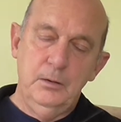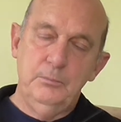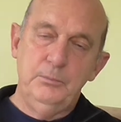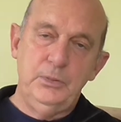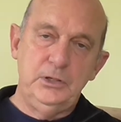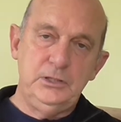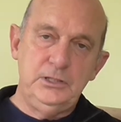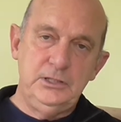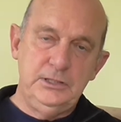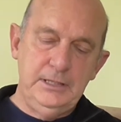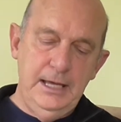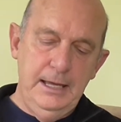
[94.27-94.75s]

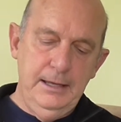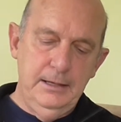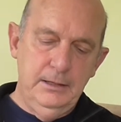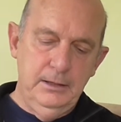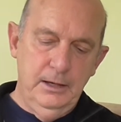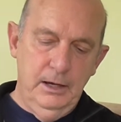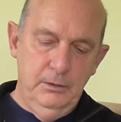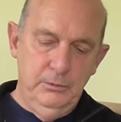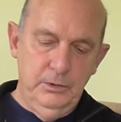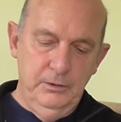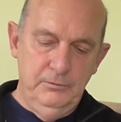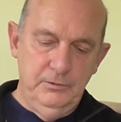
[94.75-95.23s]
But today,
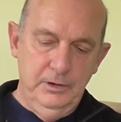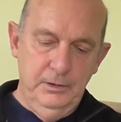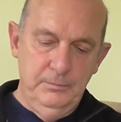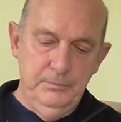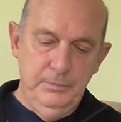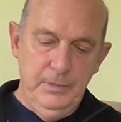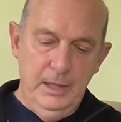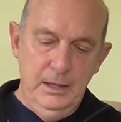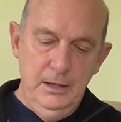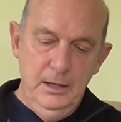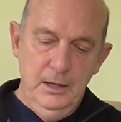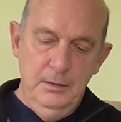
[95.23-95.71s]
however,
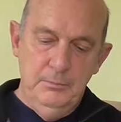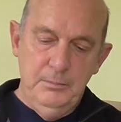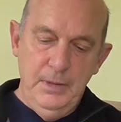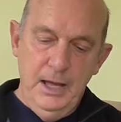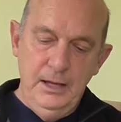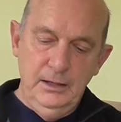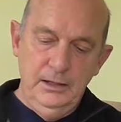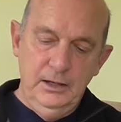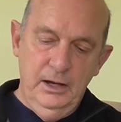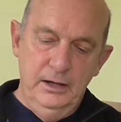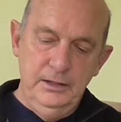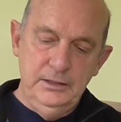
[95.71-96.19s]

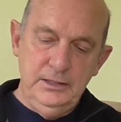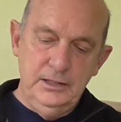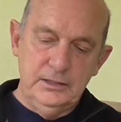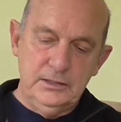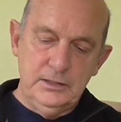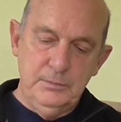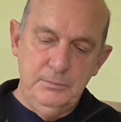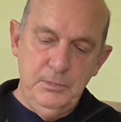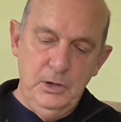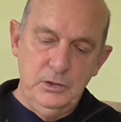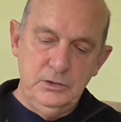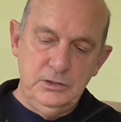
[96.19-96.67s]
mankind
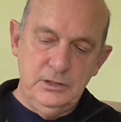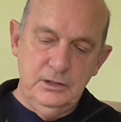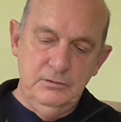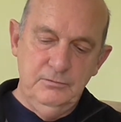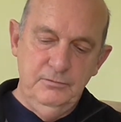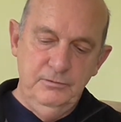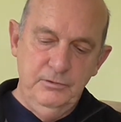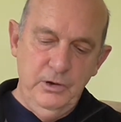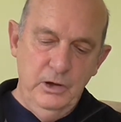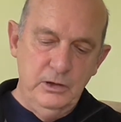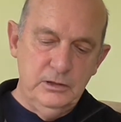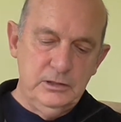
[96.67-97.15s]
has the most
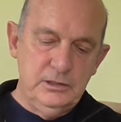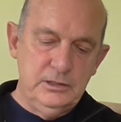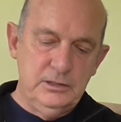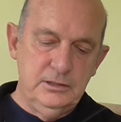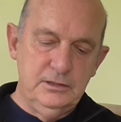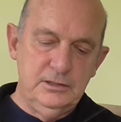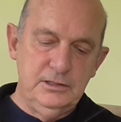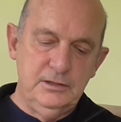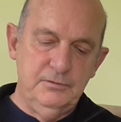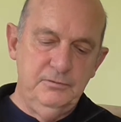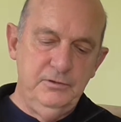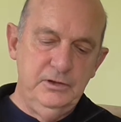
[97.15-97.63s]
advanced
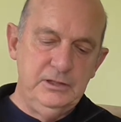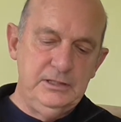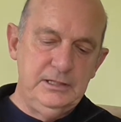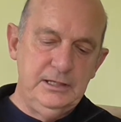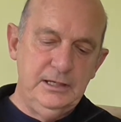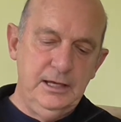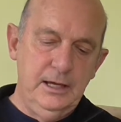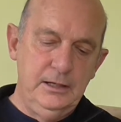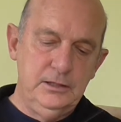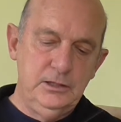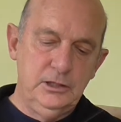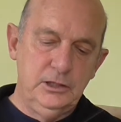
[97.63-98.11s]
and
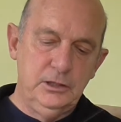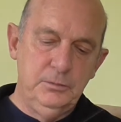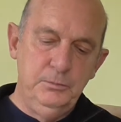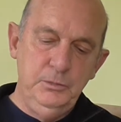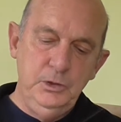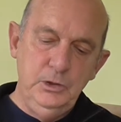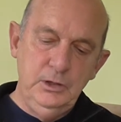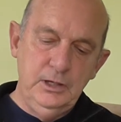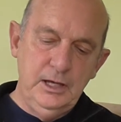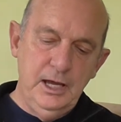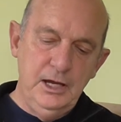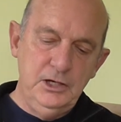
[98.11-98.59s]
sophisticated
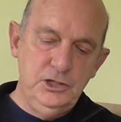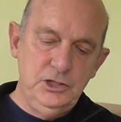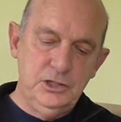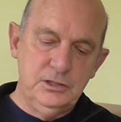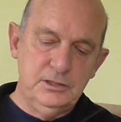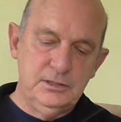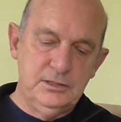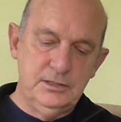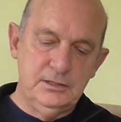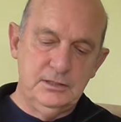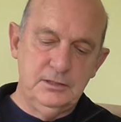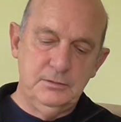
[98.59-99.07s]

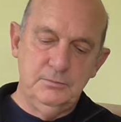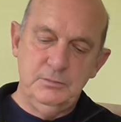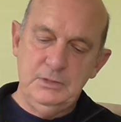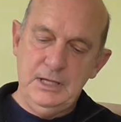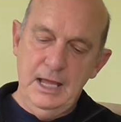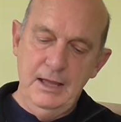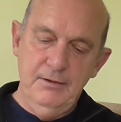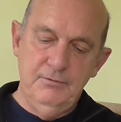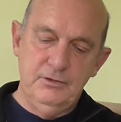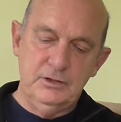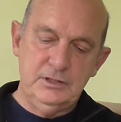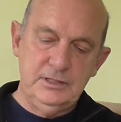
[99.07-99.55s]
communication systems
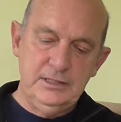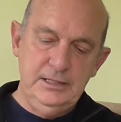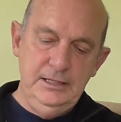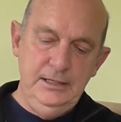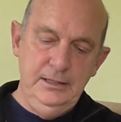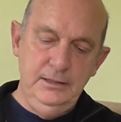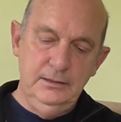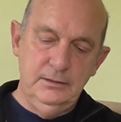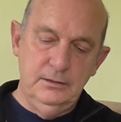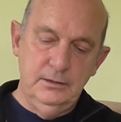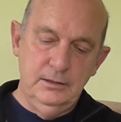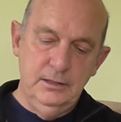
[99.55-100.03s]
ever
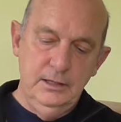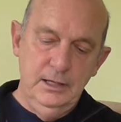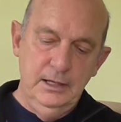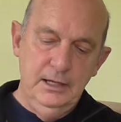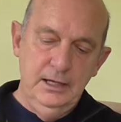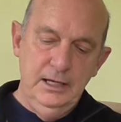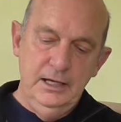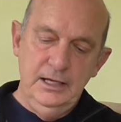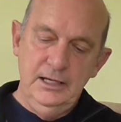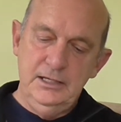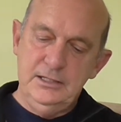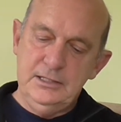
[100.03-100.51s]
seen.
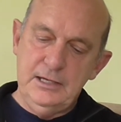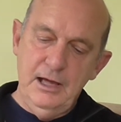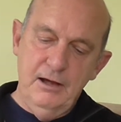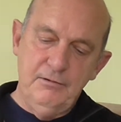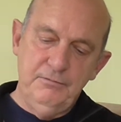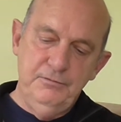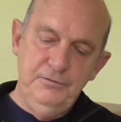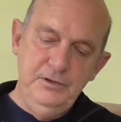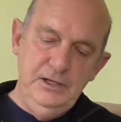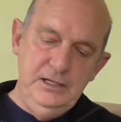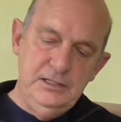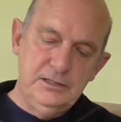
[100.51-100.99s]
It is now
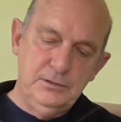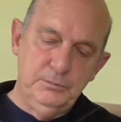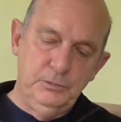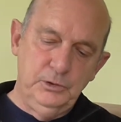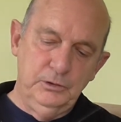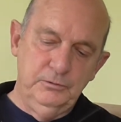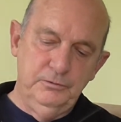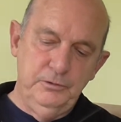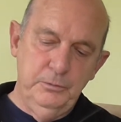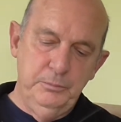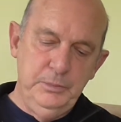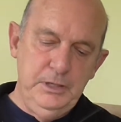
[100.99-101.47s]

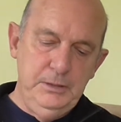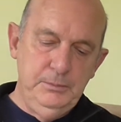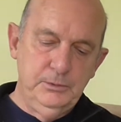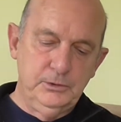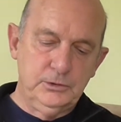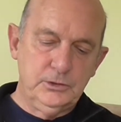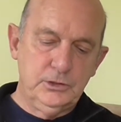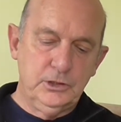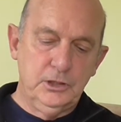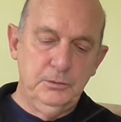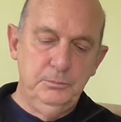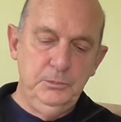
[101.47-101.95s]
feasible for
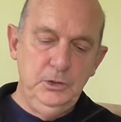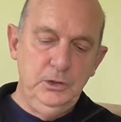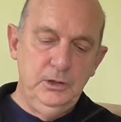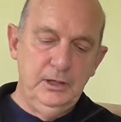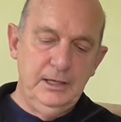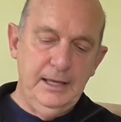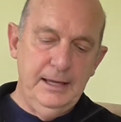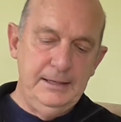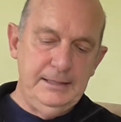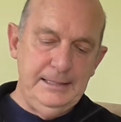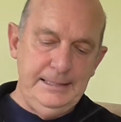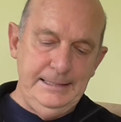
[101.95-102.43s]
people to
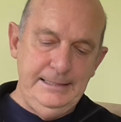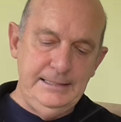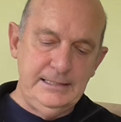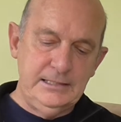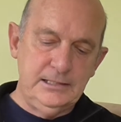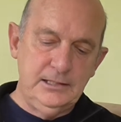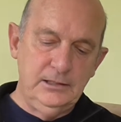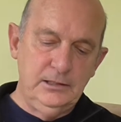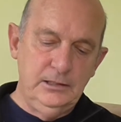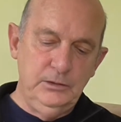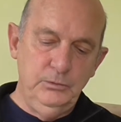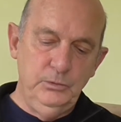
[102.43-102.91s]
communicate
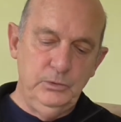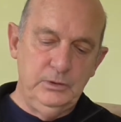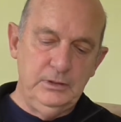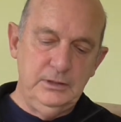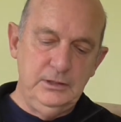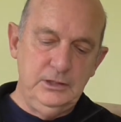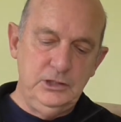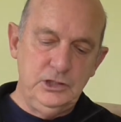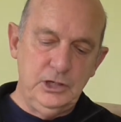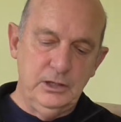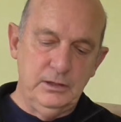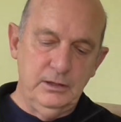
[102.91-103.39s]
instantly with
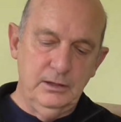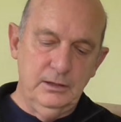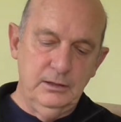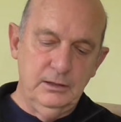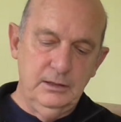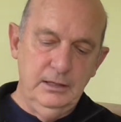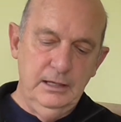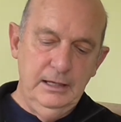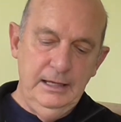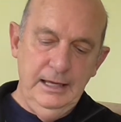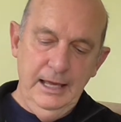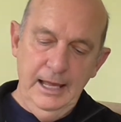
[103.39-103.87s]
each other
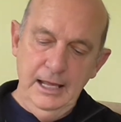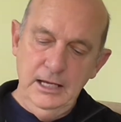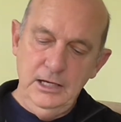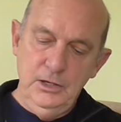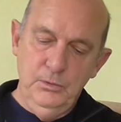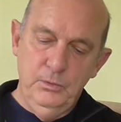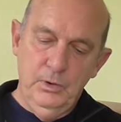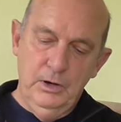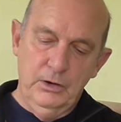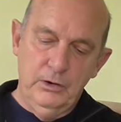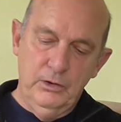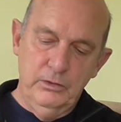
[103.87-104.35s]

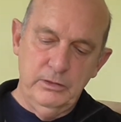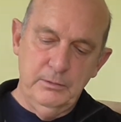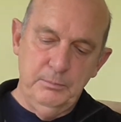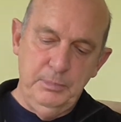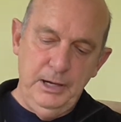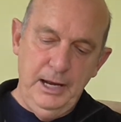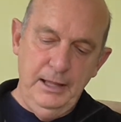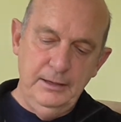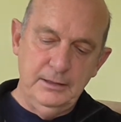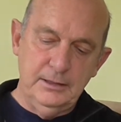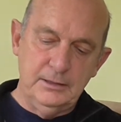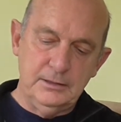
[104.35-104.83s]
anywhere on the
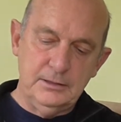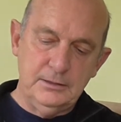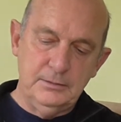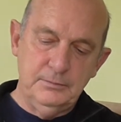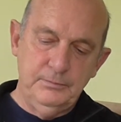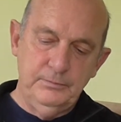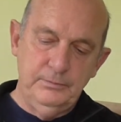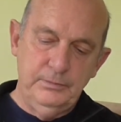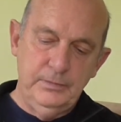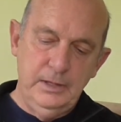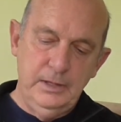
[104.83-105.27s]
planet.